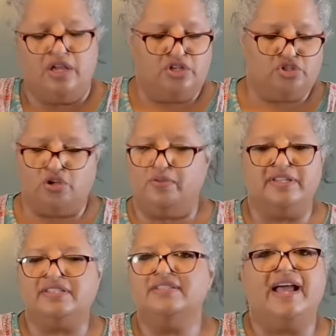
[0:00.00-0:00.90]
So
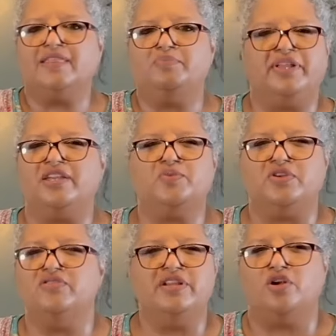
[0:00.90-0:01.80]
this is not the place where
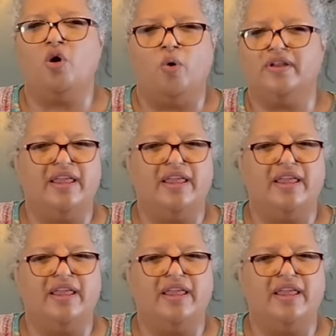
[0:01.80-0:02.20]
you need a quart